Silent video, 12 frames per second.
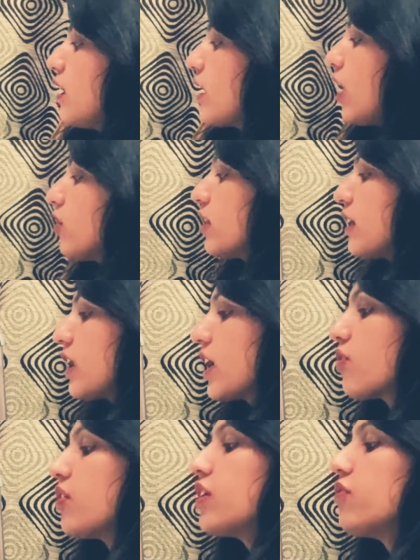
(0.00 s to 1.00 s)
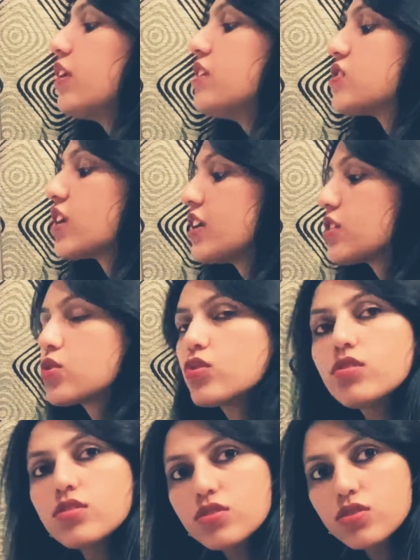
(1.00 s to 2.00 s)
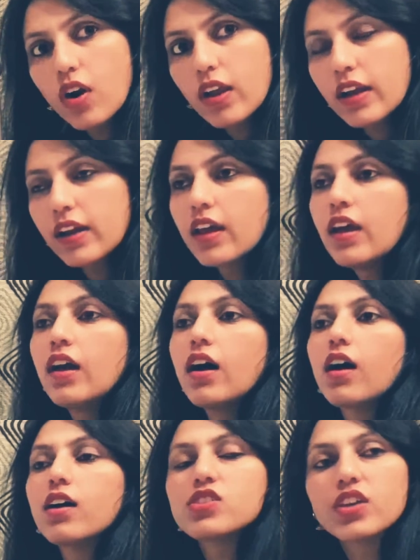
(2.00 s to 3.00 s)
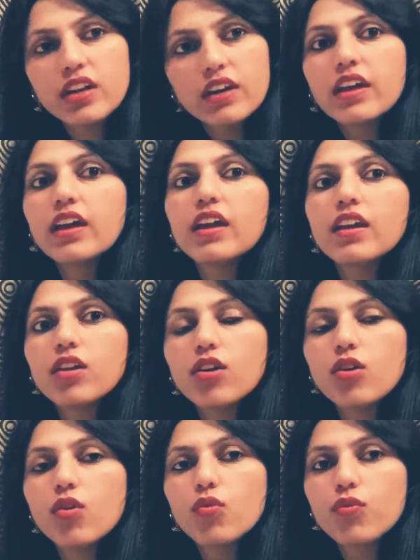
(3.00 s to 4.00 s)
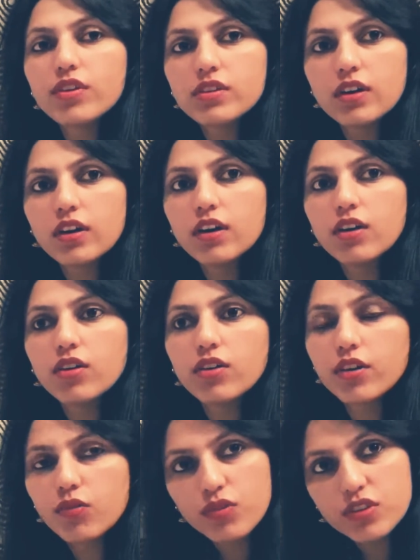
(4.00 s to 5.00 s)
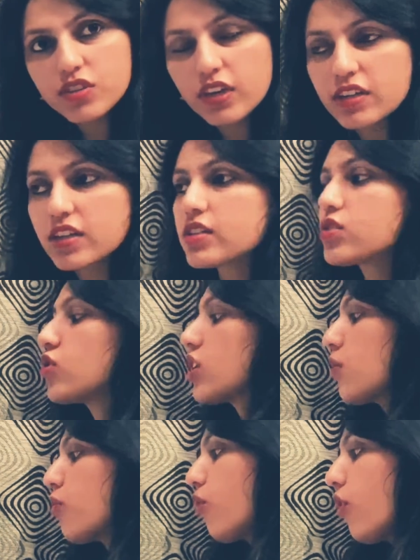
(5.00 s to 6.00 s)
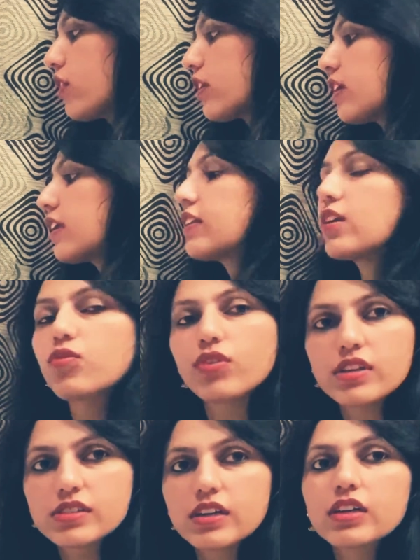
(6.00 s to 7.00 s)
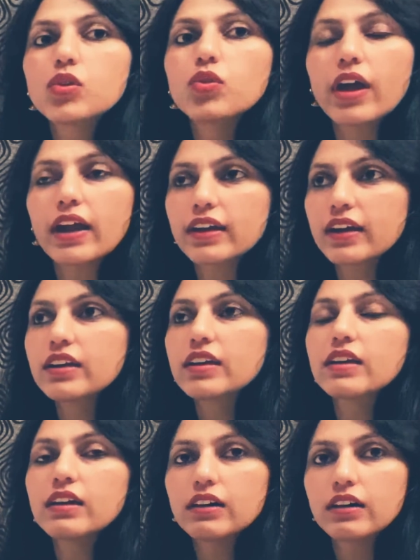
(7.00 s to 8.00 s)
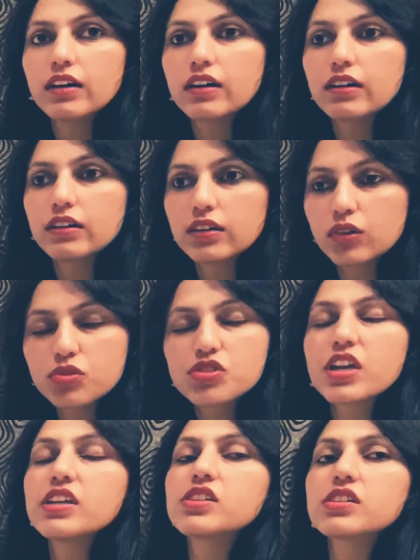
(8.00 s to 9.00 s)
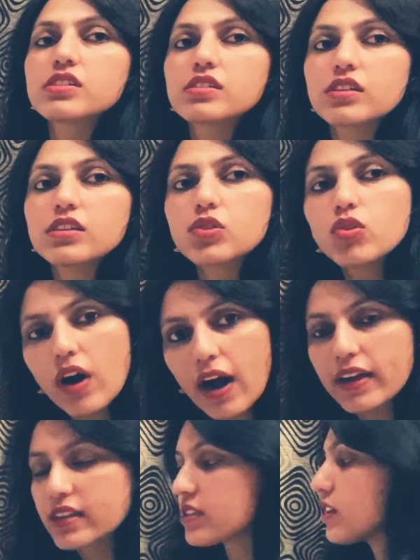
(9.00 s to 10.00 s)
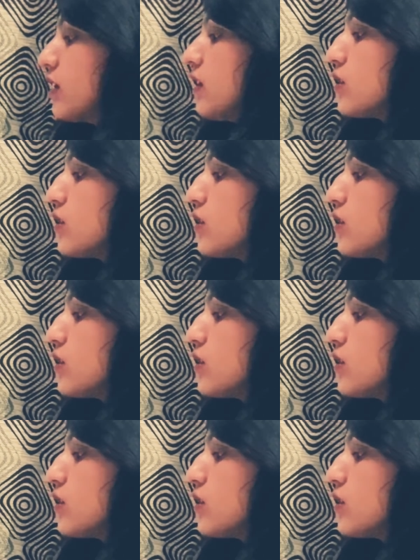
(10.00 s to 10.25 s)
Now that liquid will change to solid. Generally in your refrigerators, you keep water in the freezer to get it to change it into ice.